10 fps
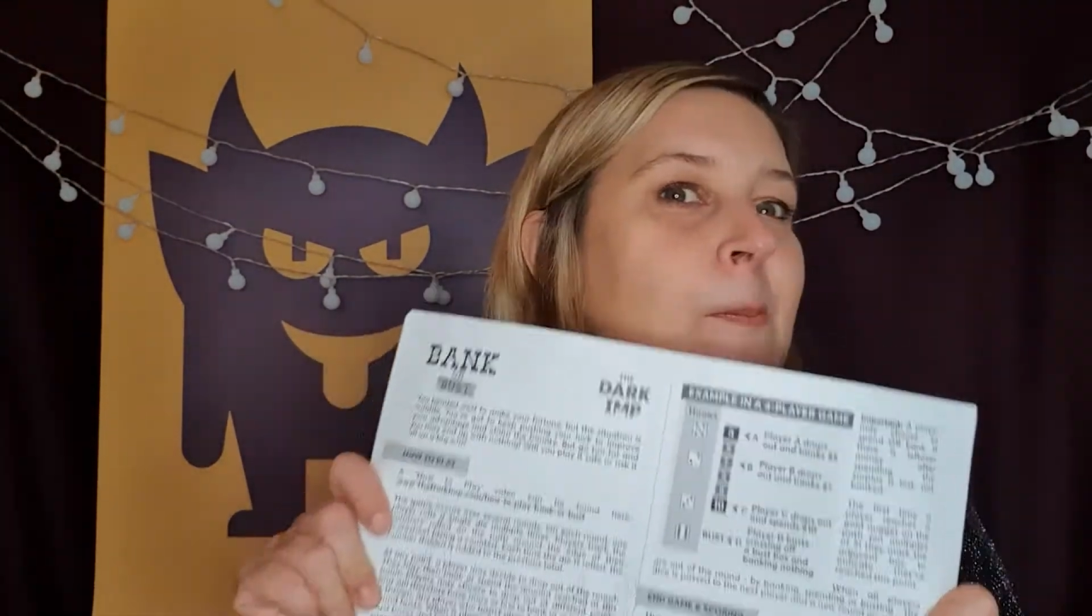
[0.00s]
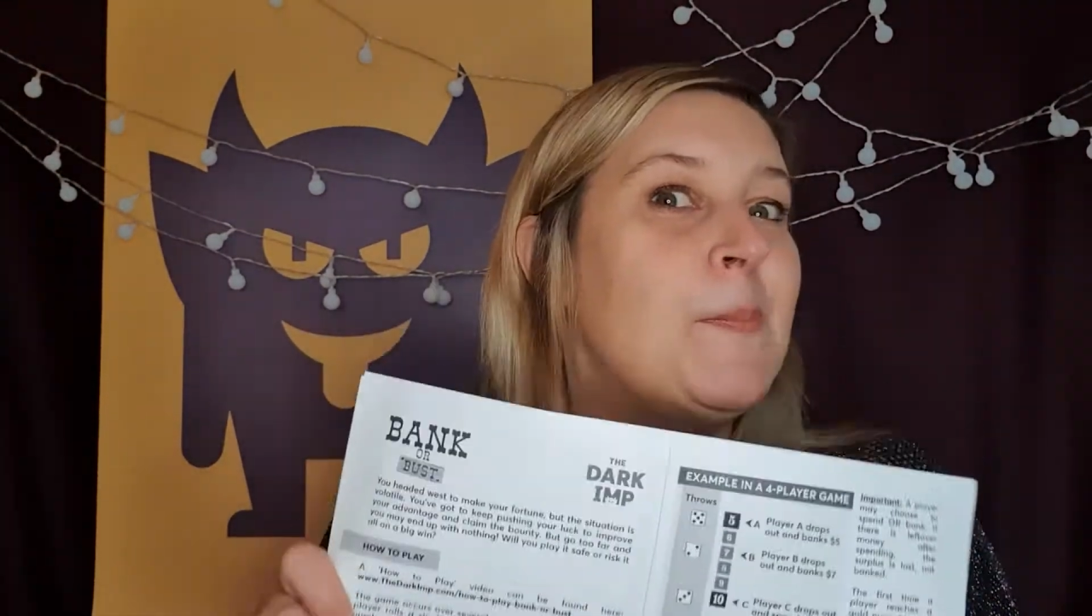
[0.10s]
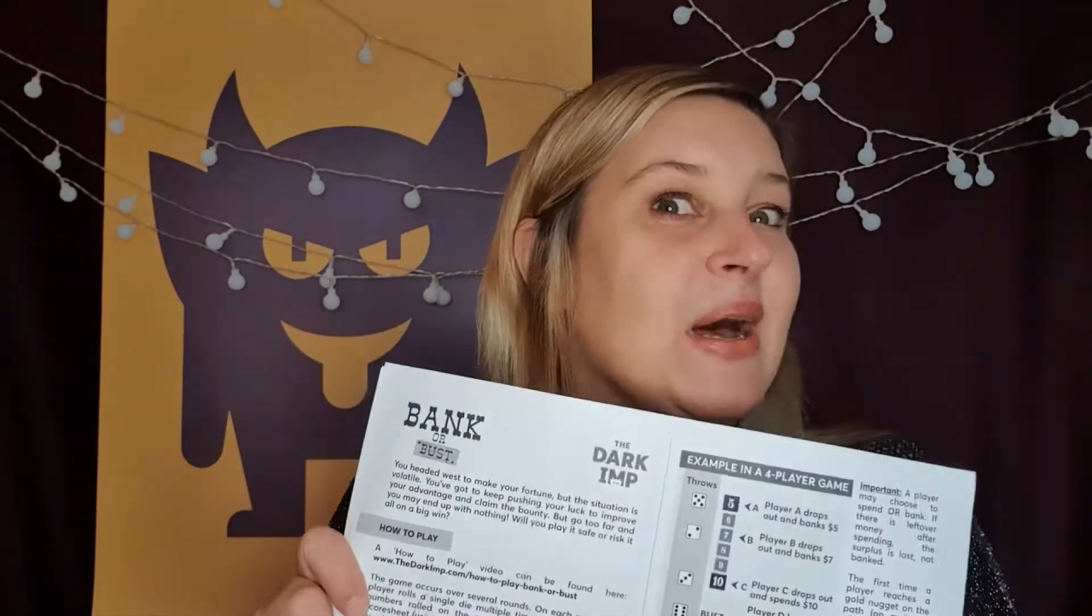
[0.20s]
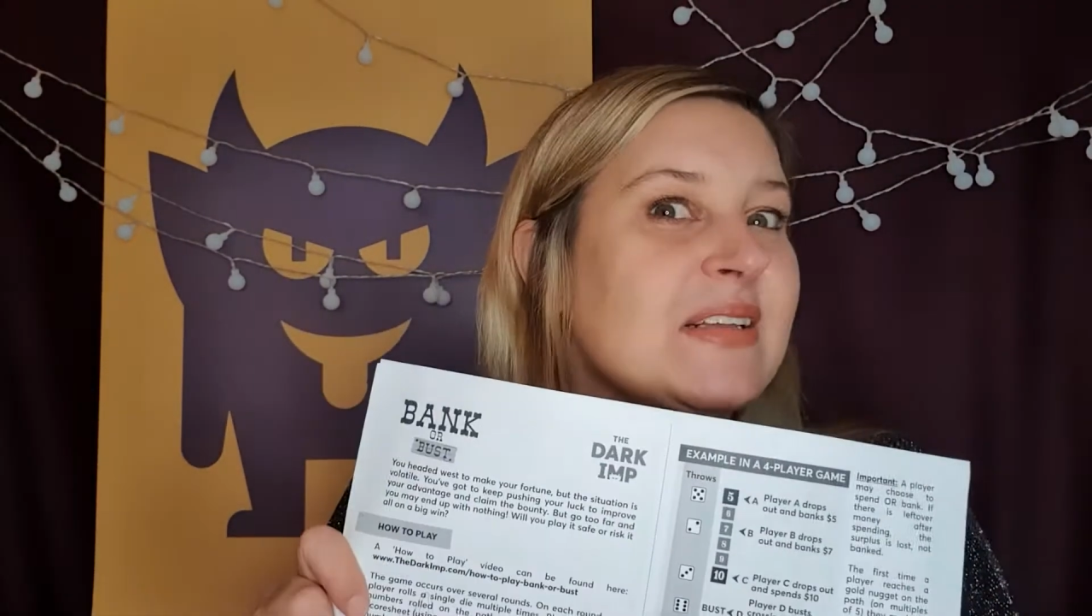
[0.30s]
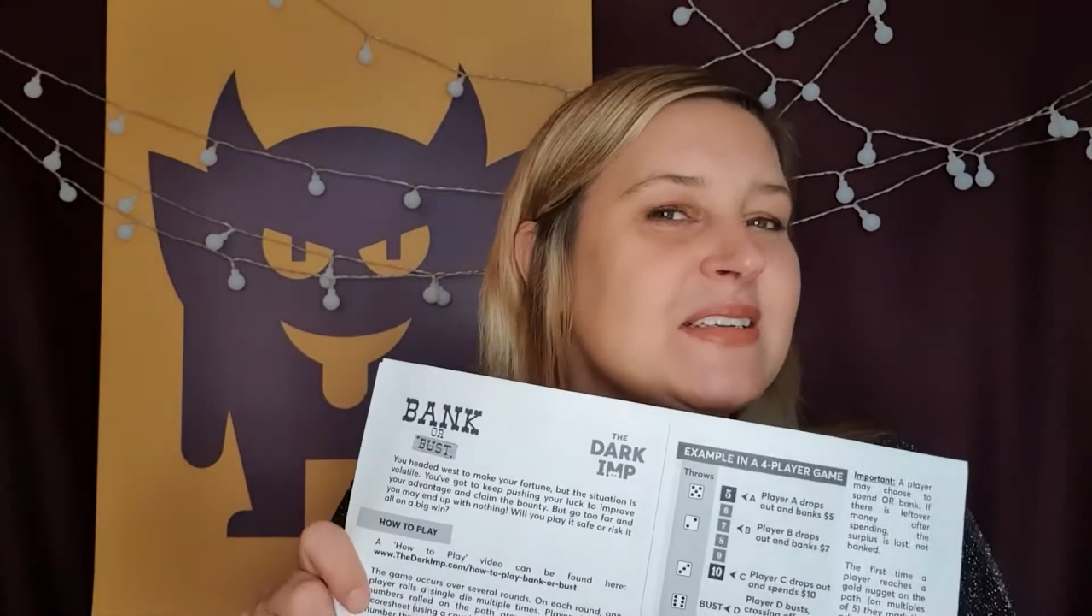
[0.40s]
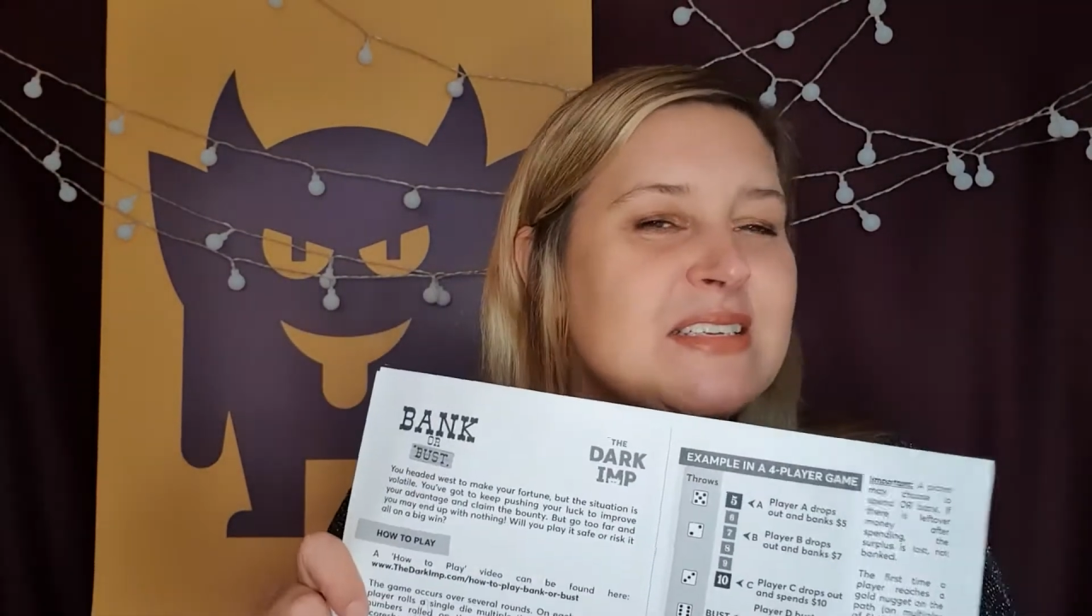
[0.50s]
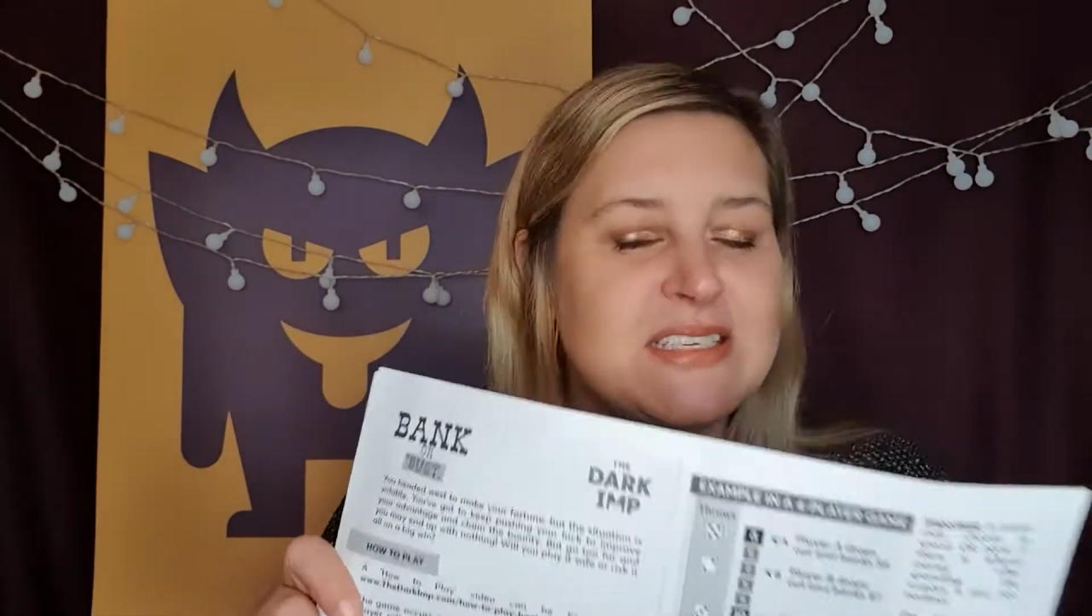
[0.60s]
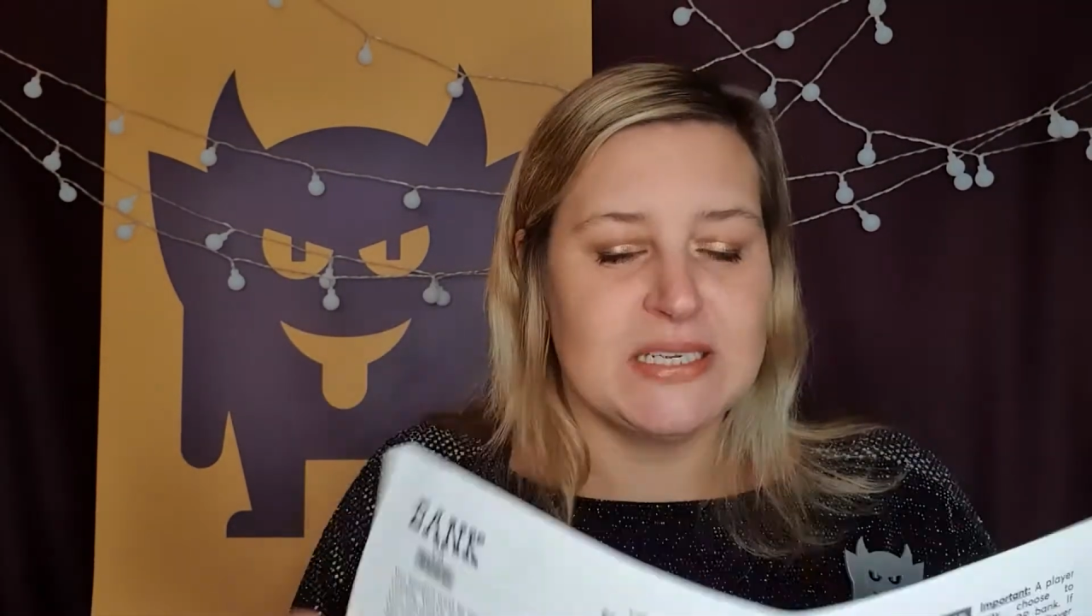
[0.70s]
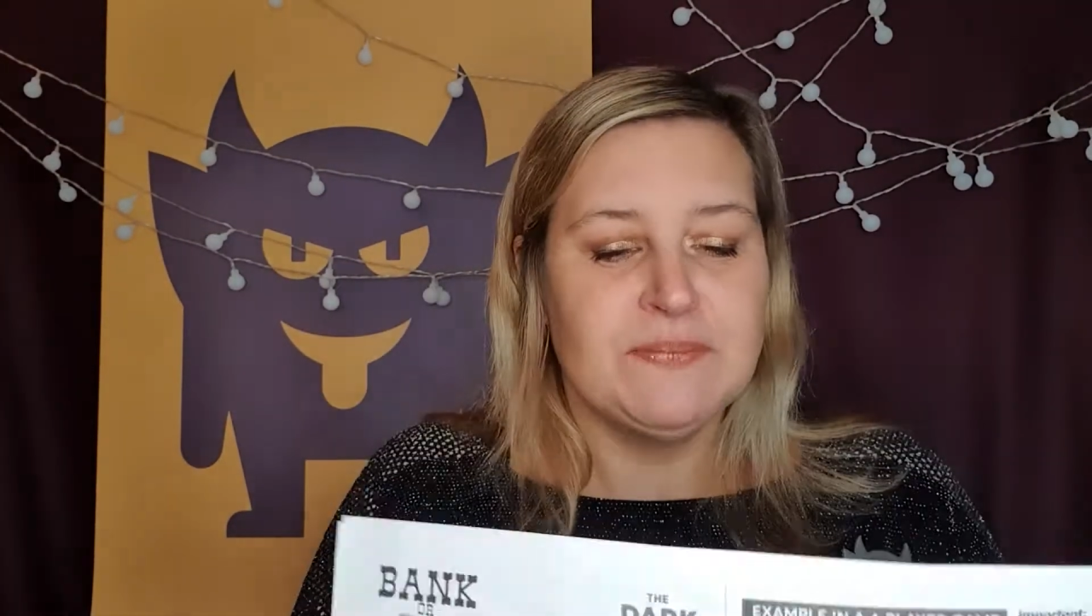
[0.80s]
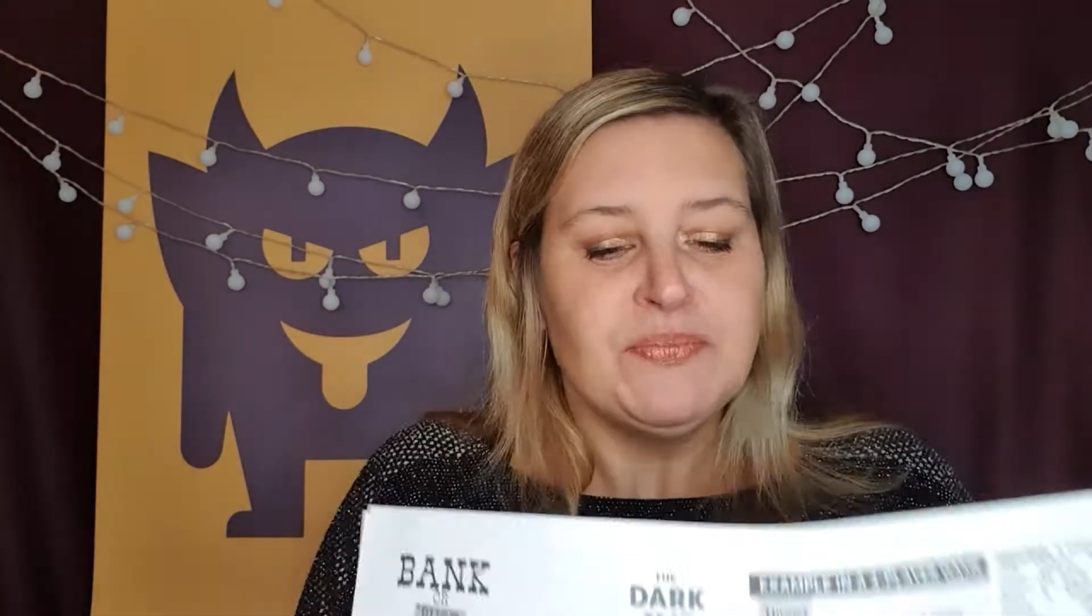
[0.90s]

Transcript: Bust.